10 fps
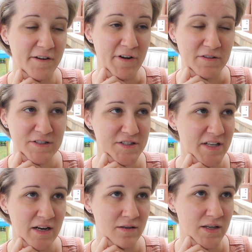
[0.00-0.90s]
I finally did
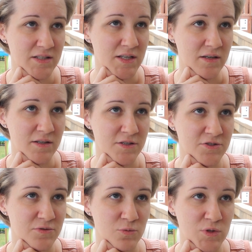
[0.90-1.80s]
that, and like I said, it
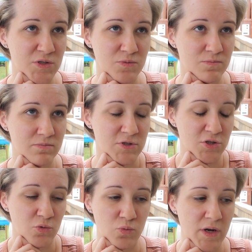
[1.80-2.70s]

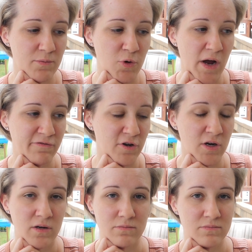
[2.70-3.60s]
took way more
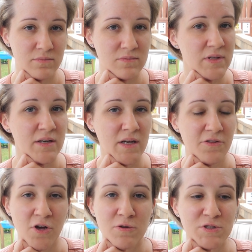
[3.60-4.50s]
effort than I
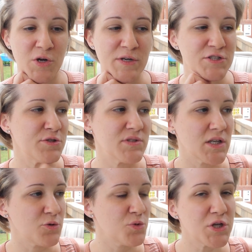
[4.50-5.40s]
thought it was going to. It was
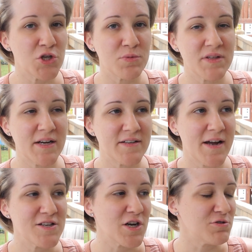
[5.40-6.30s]
like really humid that
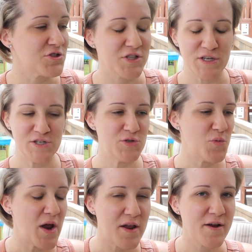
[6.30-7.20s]
day, so I was just like
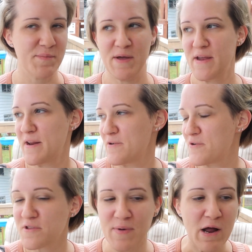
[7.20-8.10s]
sweating and like
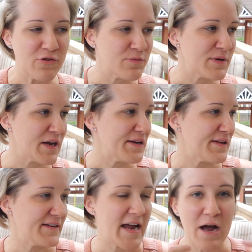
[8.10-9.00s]
going to the bathroom and getting
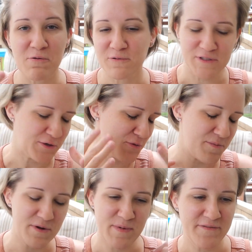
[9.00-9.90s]
like towels, like
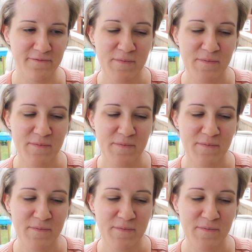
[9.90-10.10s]
wiping my